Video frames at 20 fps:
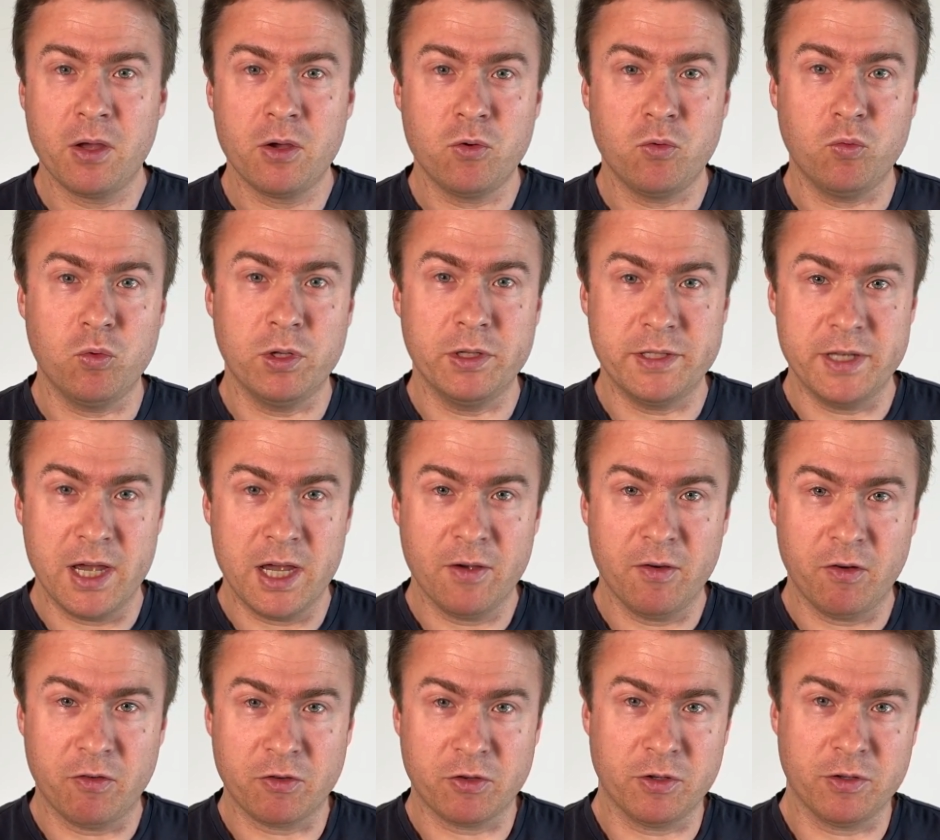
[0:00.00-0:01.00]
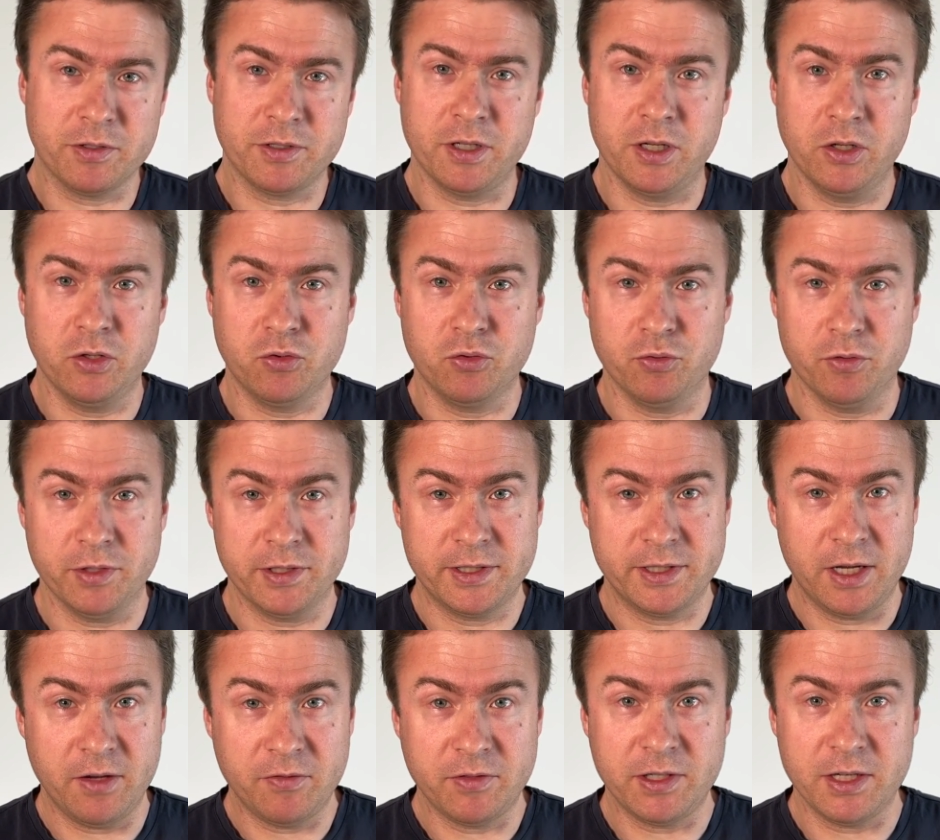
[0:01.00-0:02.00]
We'll dive, of course, into the
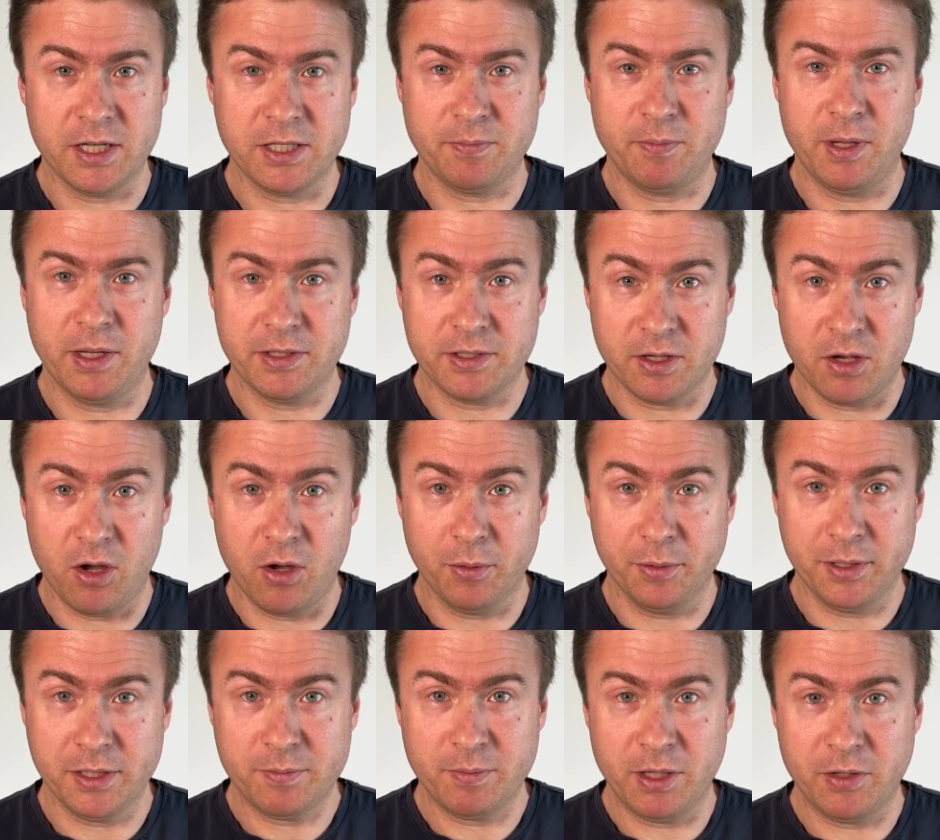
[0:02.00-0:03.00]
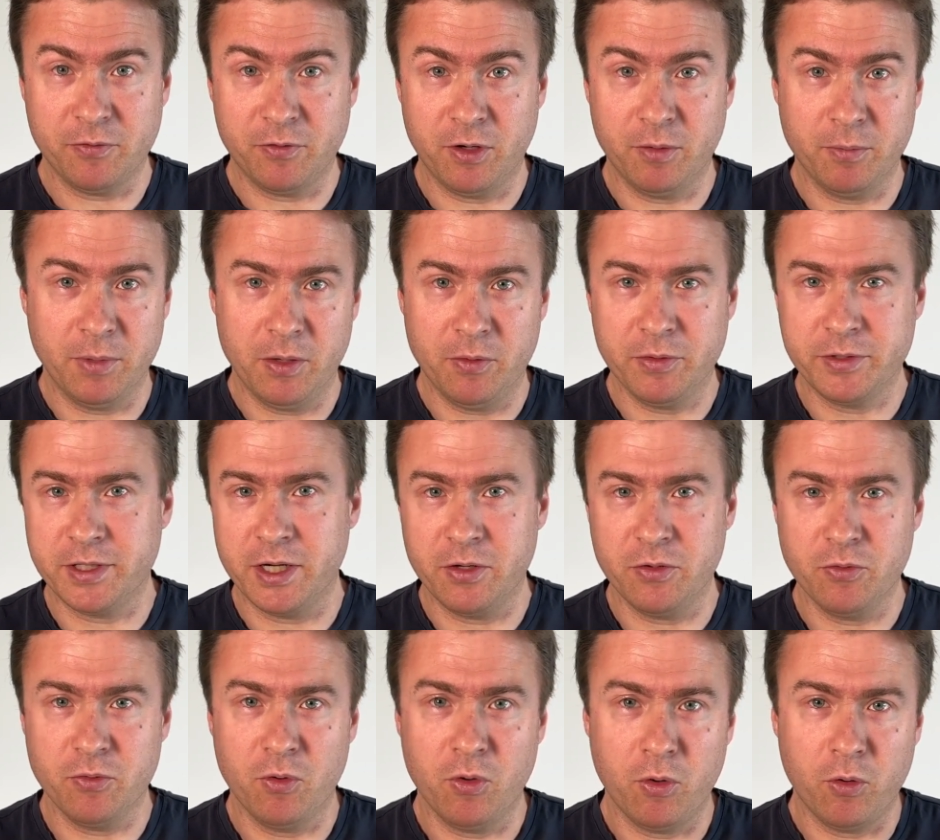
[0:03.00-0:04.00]
safety aspect on this platform. I will tell
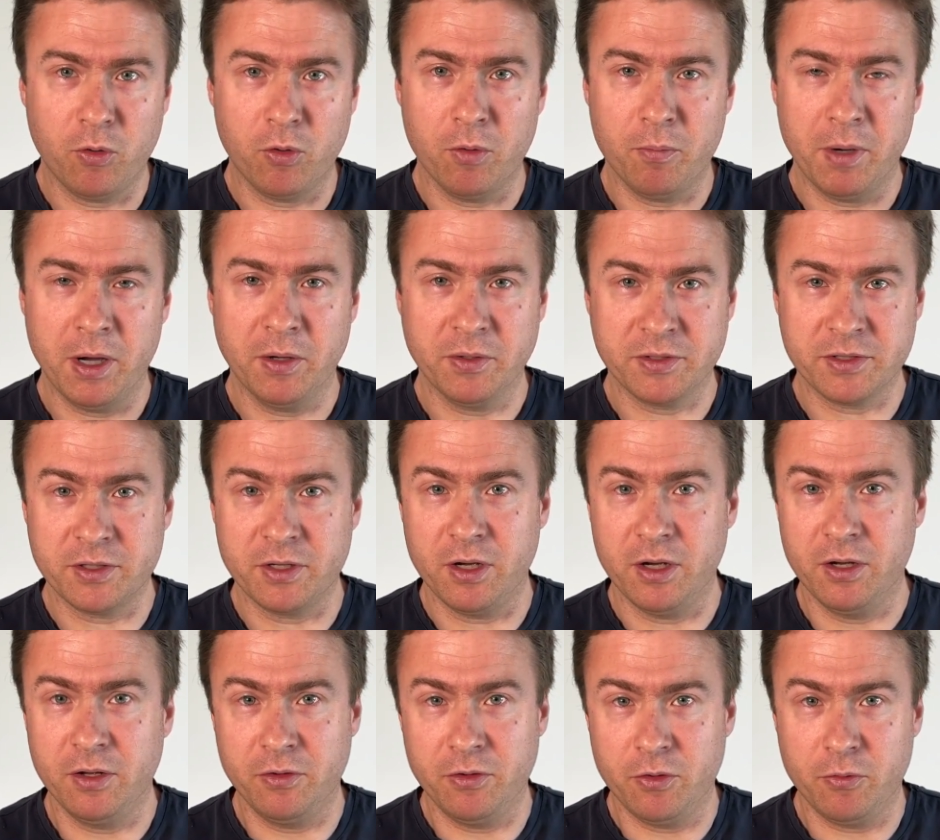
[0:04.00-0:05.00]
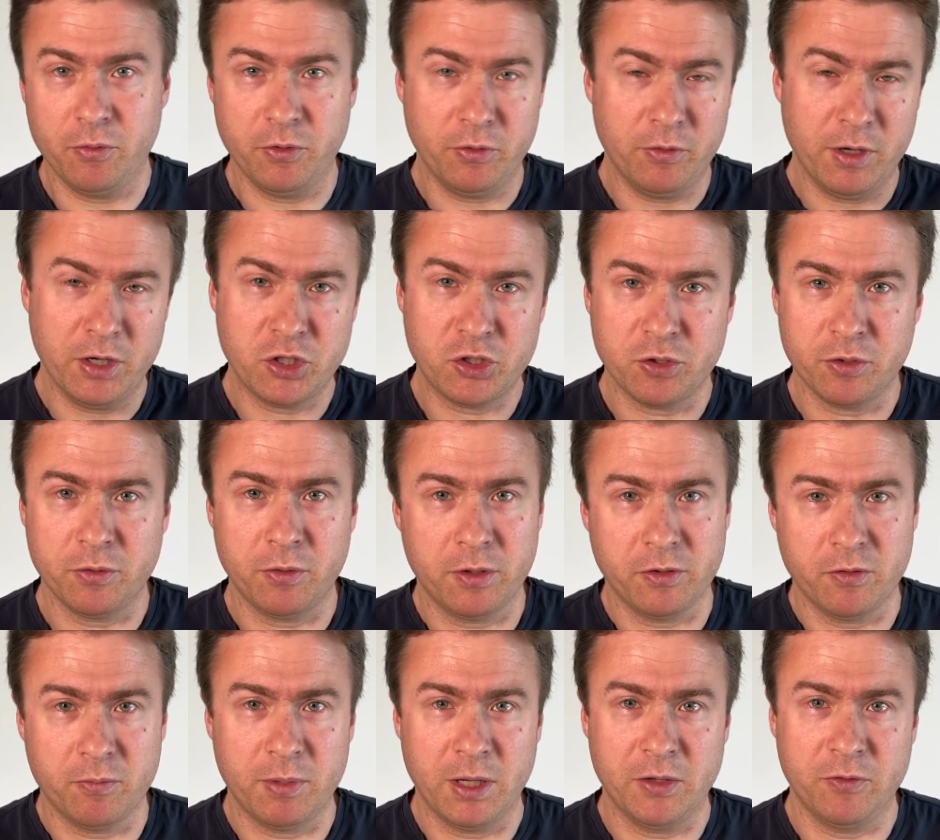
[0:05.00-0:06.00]
you all about the regulation around
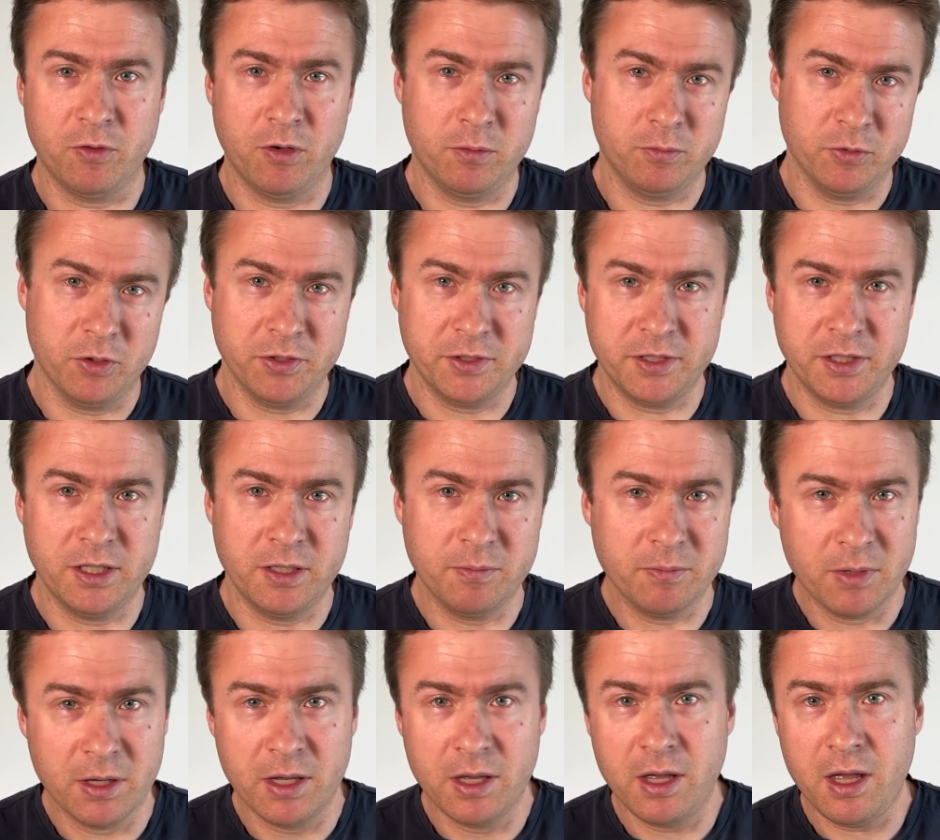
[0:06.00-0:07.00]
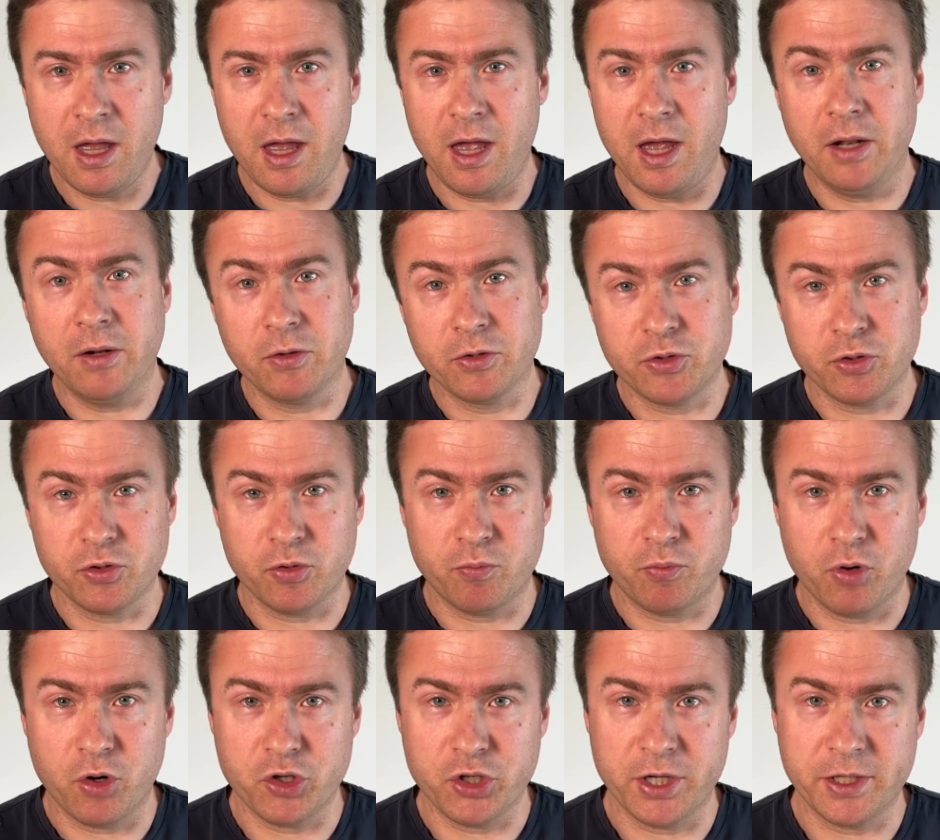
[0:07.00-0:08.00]
the platform, the team, and also the
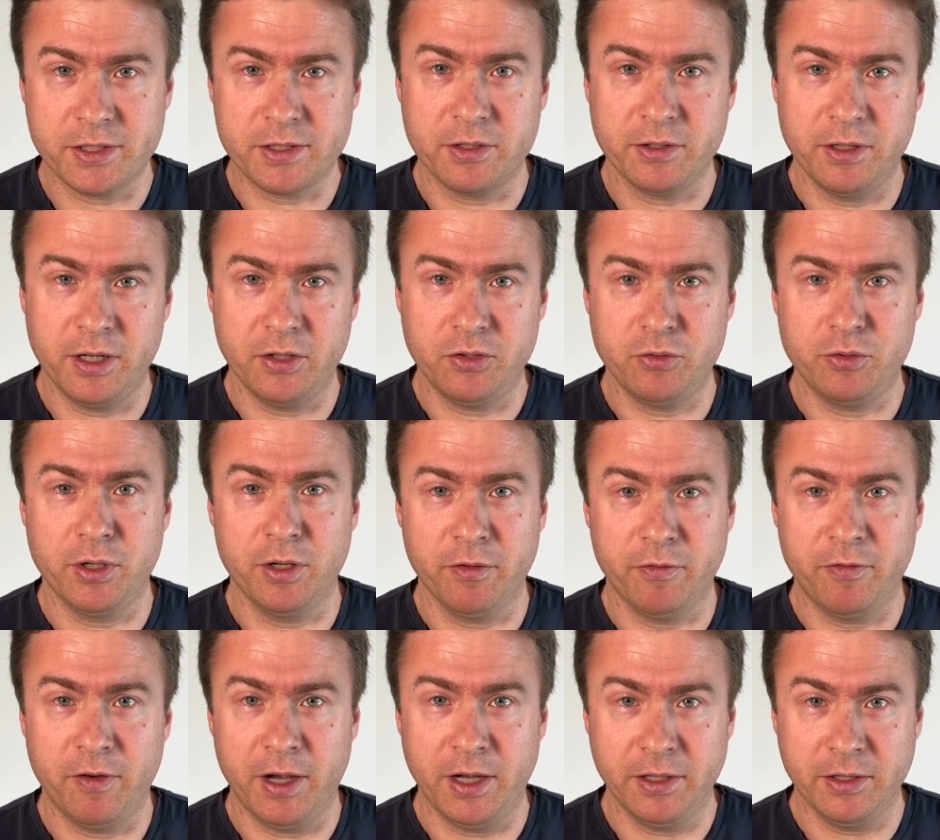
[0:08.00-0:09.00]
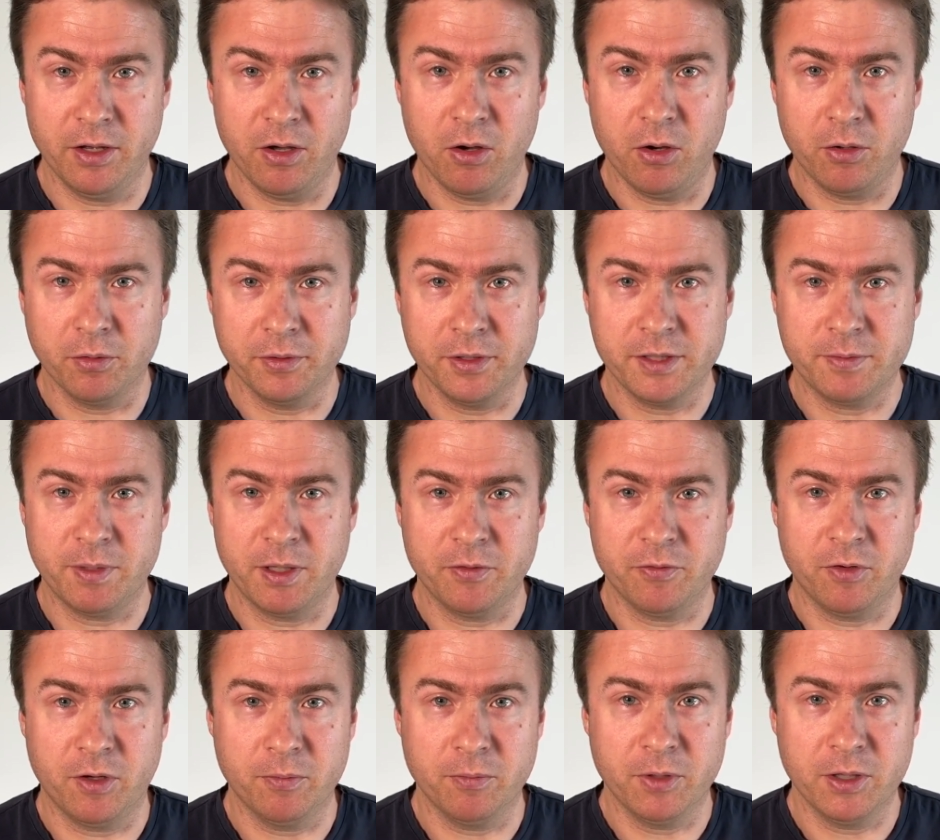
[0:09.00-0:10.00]
projects that you can find on this
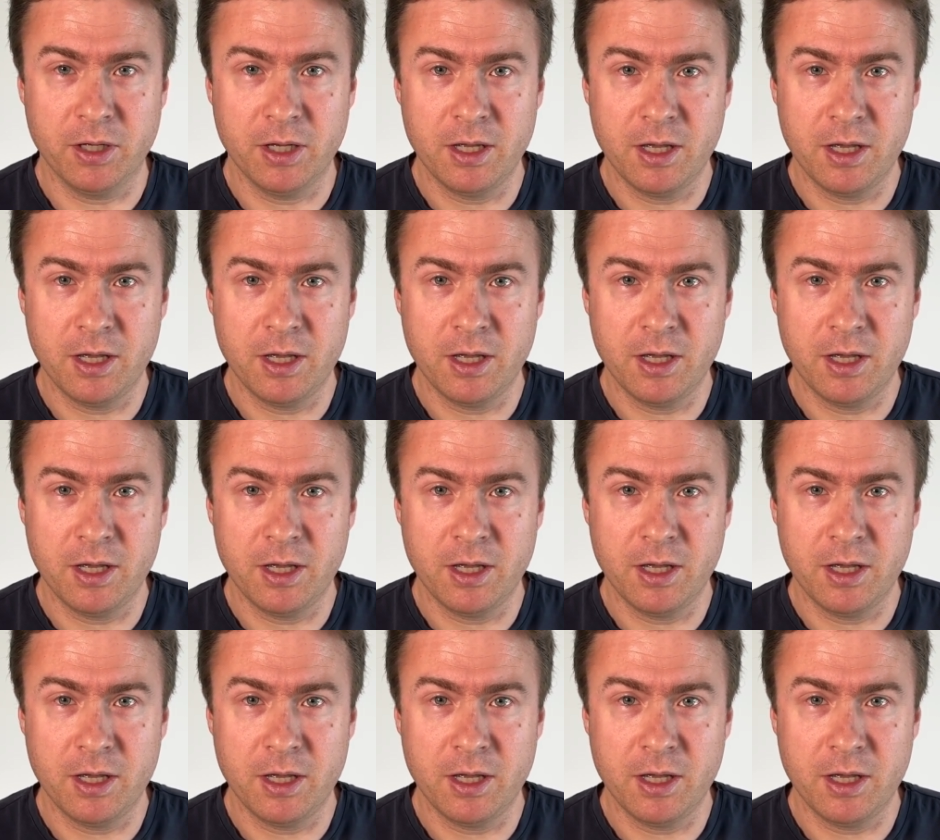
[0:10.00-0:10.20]
platform.